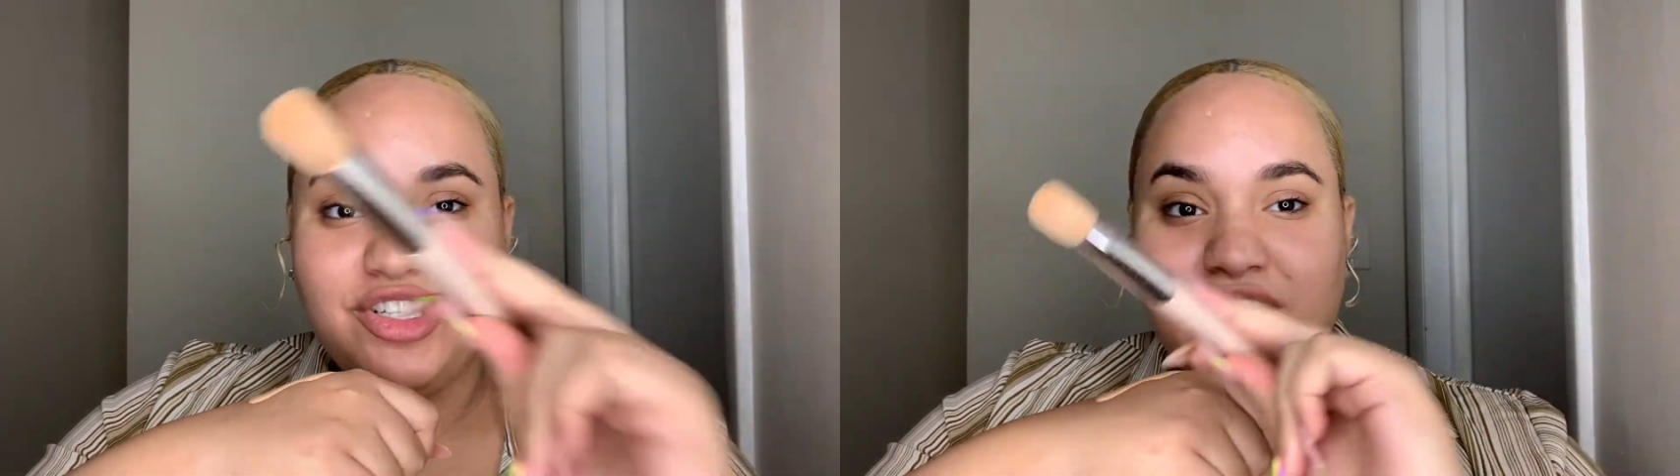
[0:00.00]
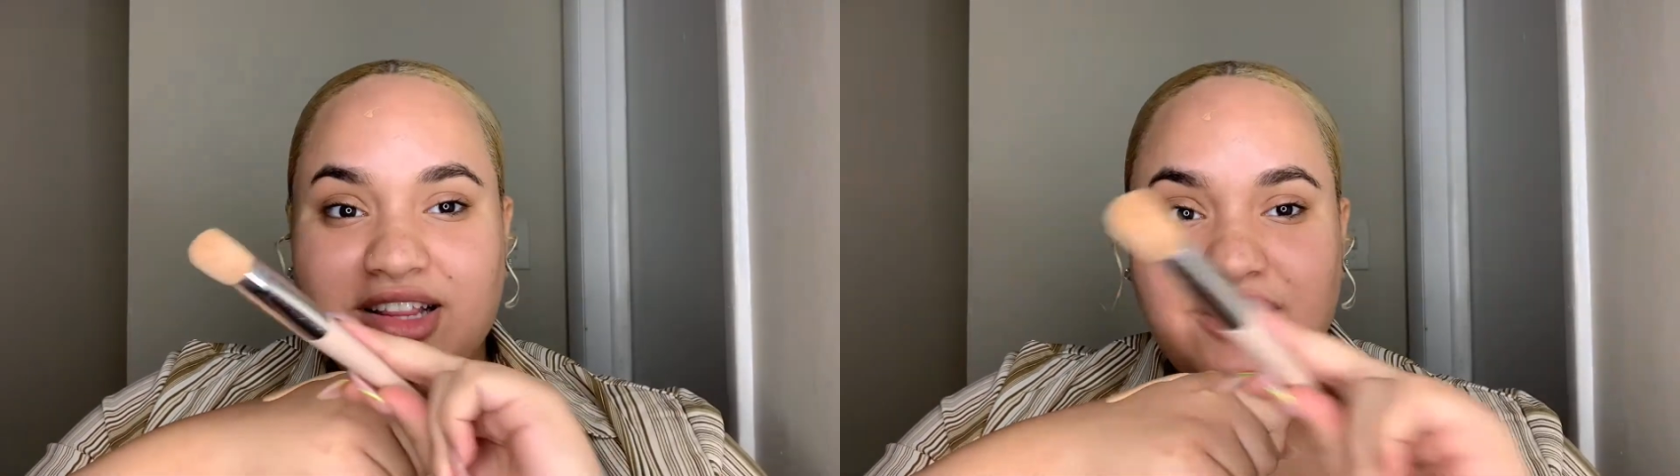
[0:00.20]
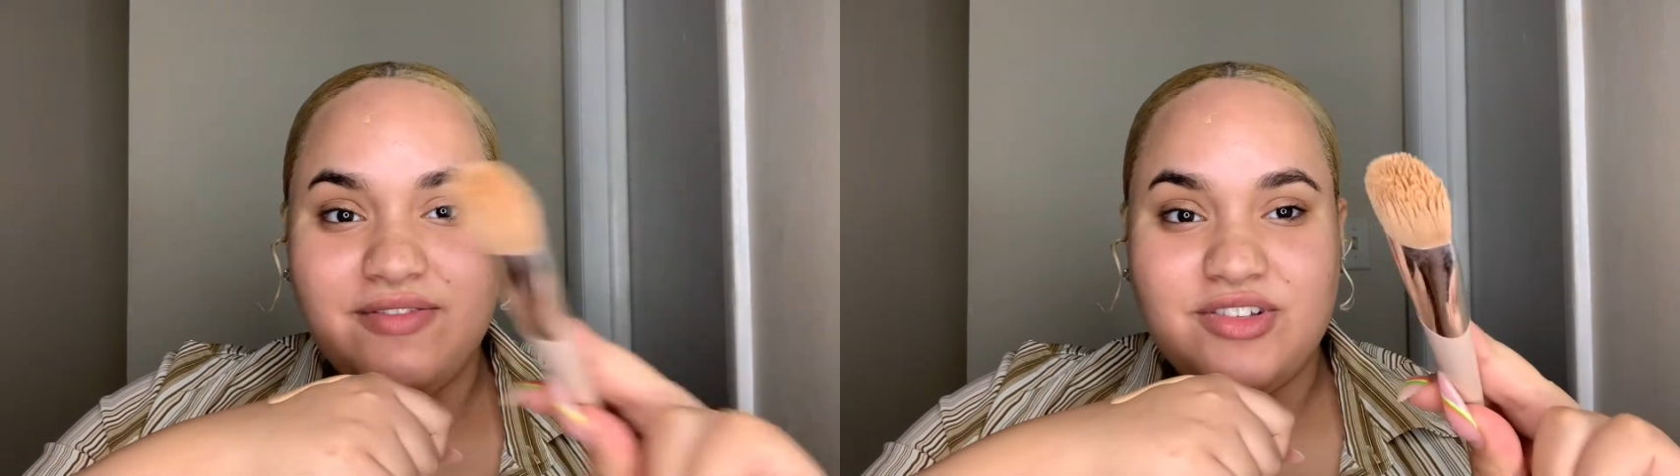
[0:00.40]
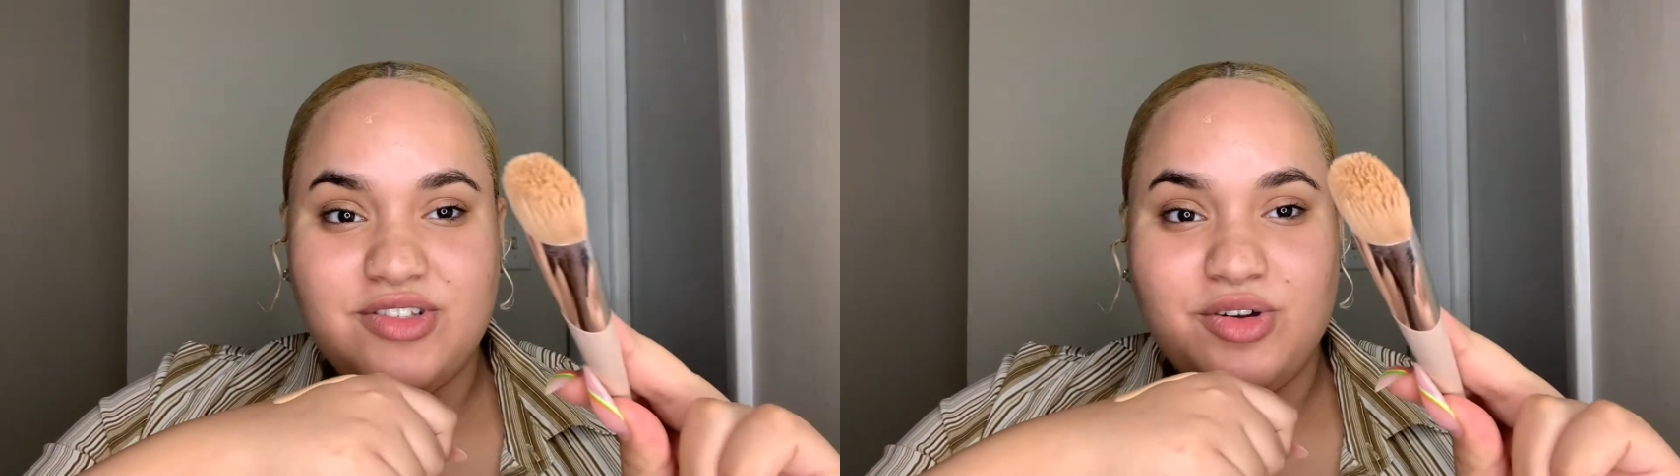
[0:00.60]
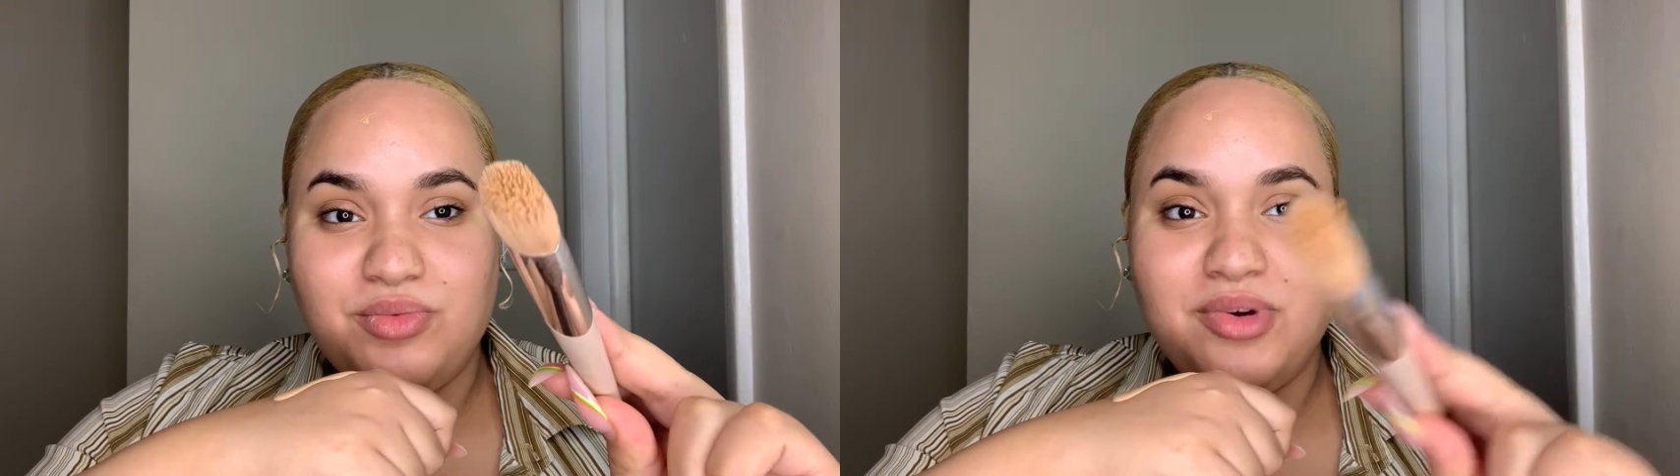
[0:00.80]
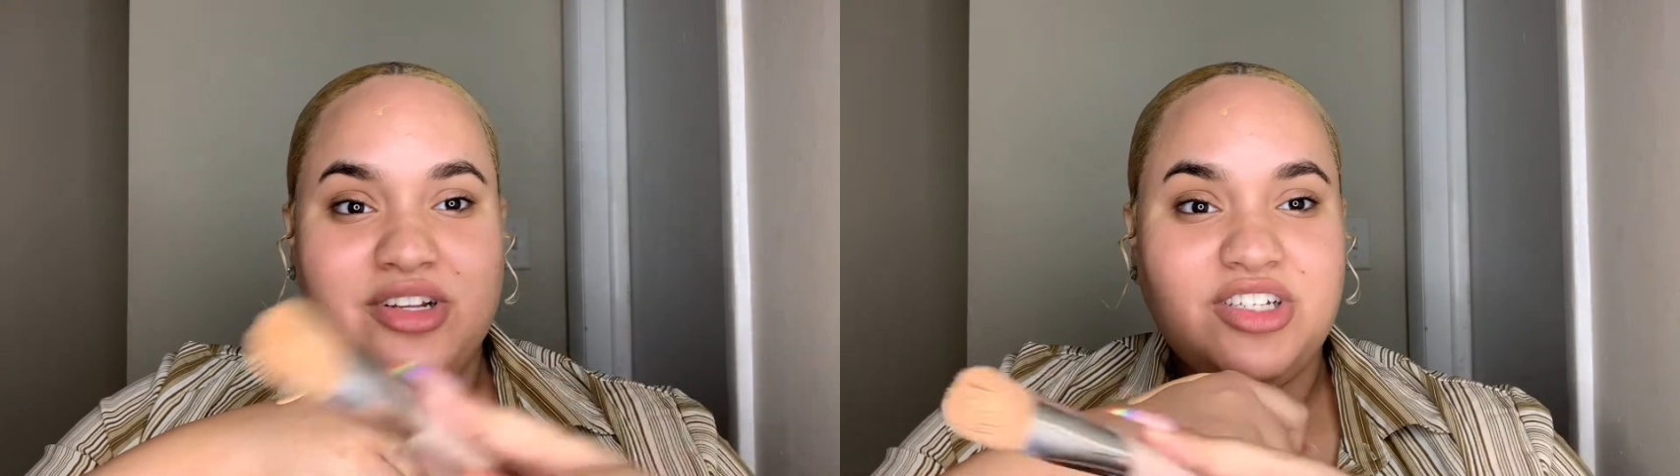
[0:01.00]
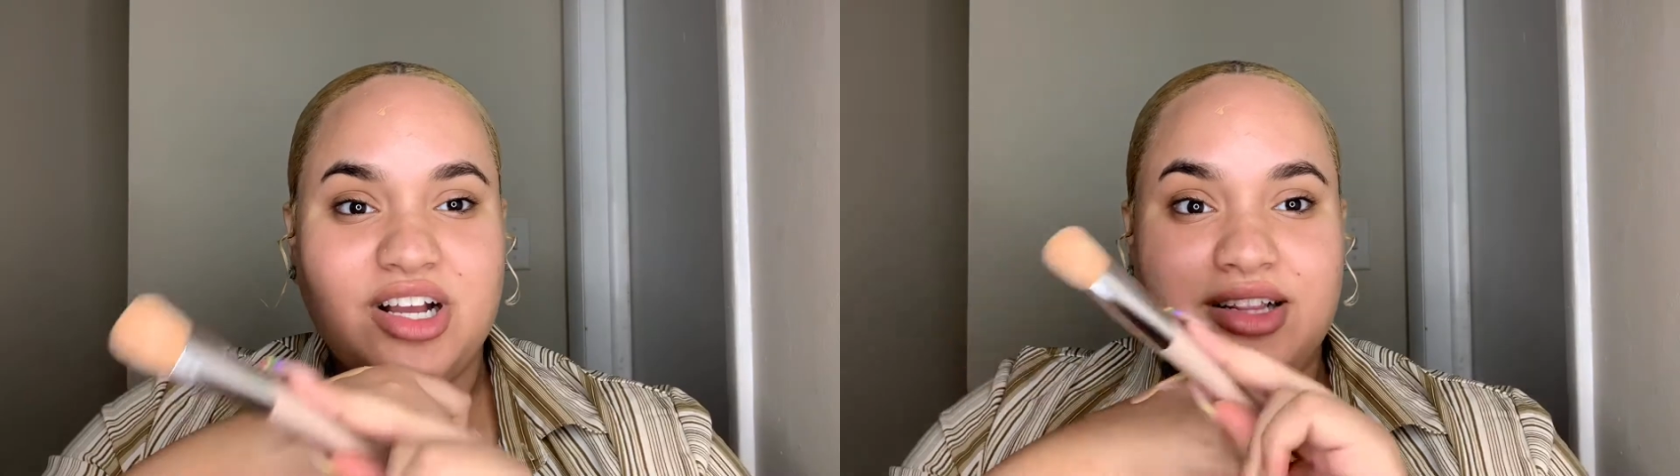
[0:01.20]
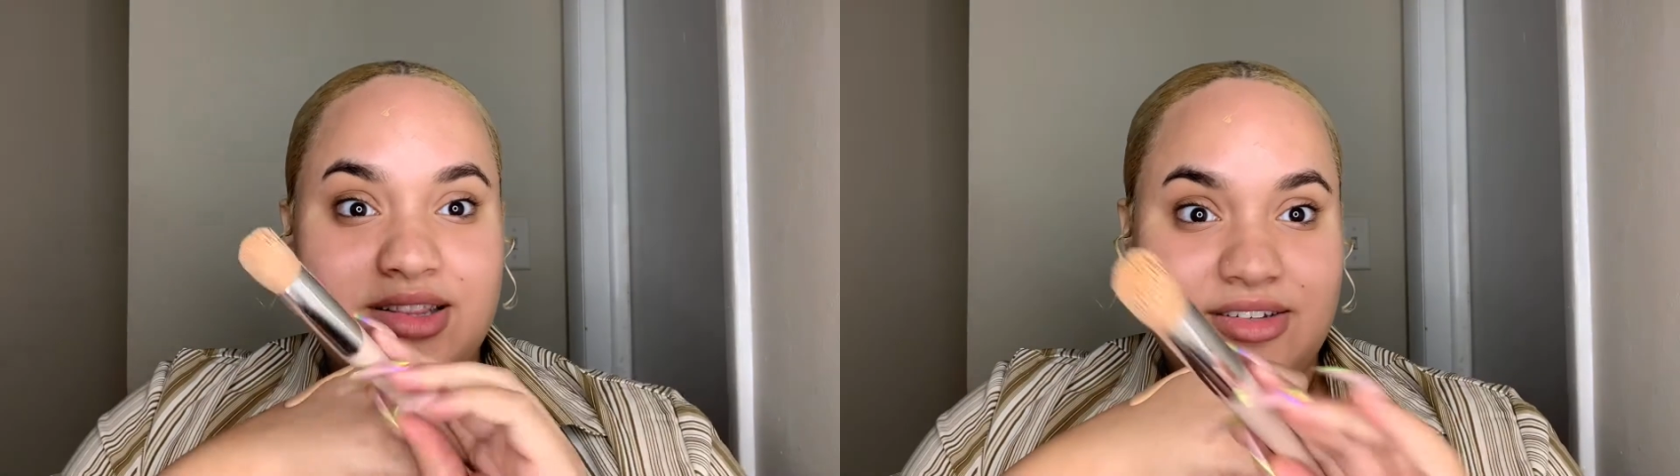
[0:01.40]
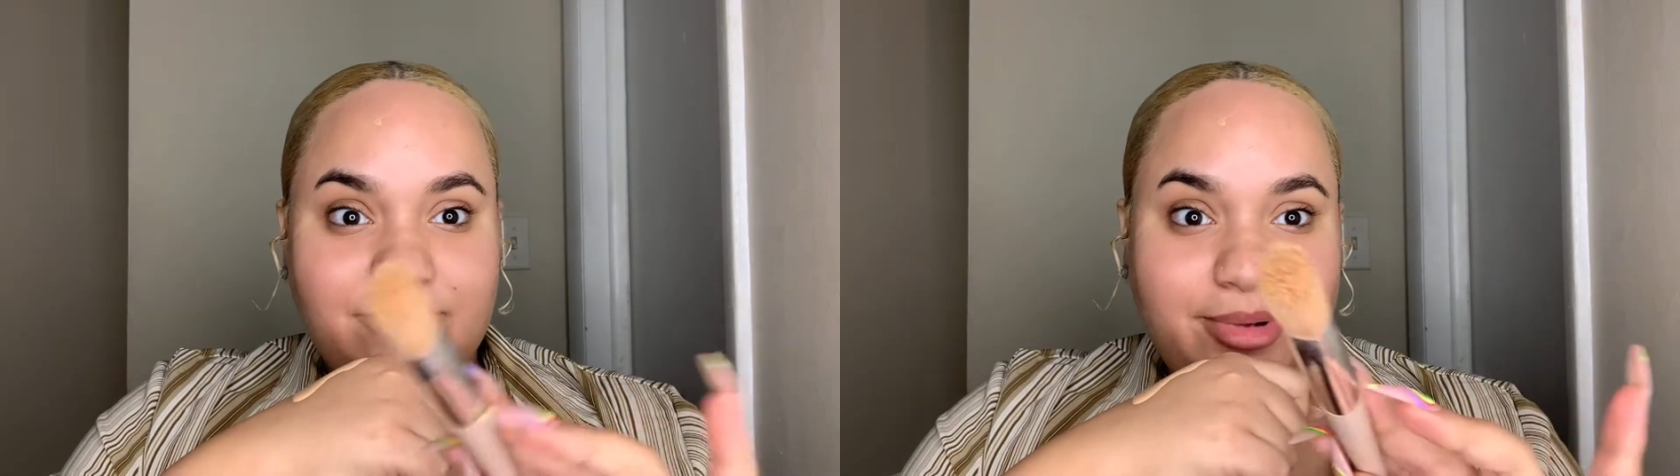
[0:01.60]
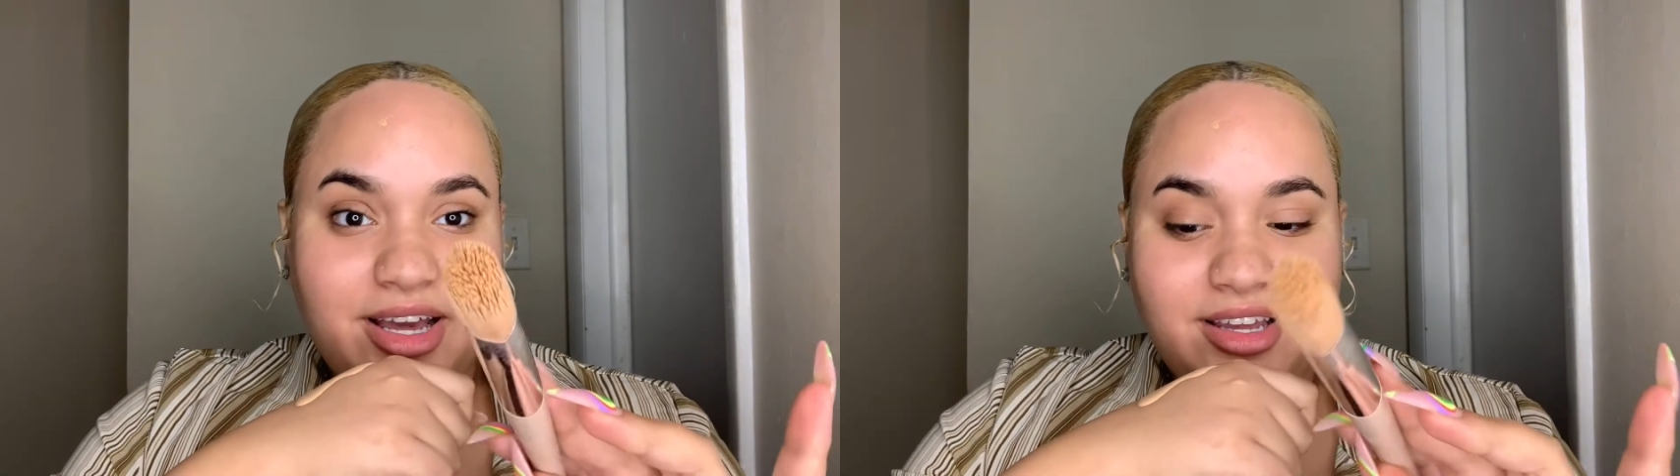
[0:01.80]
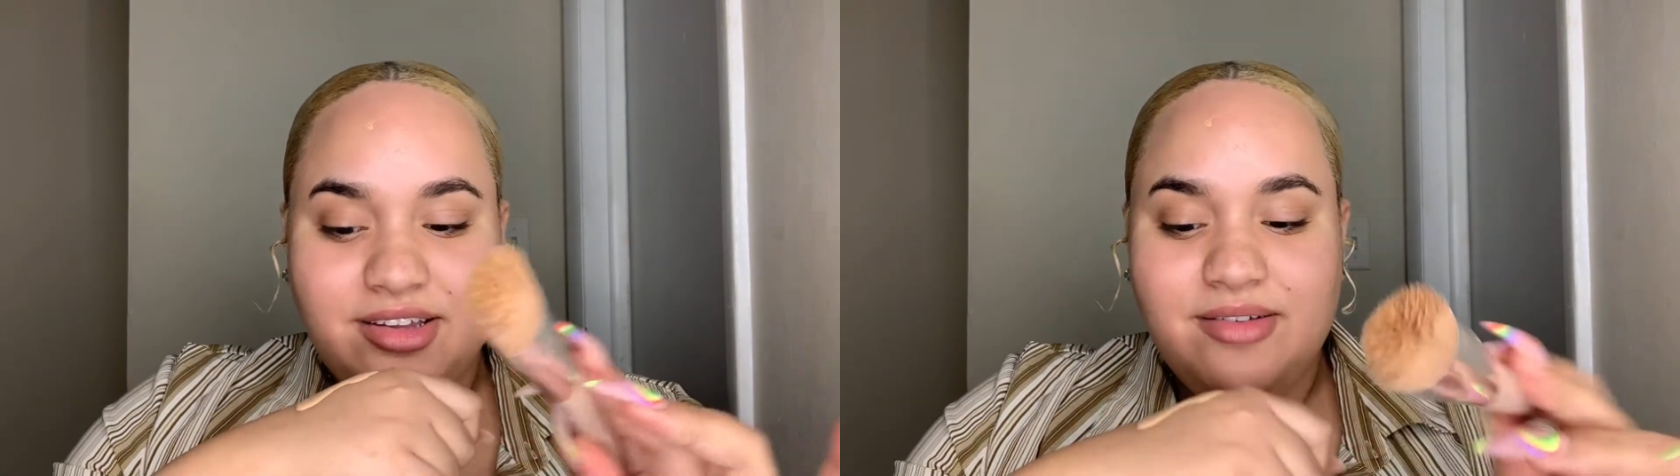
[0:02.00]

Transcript: I love it so much. I live by it.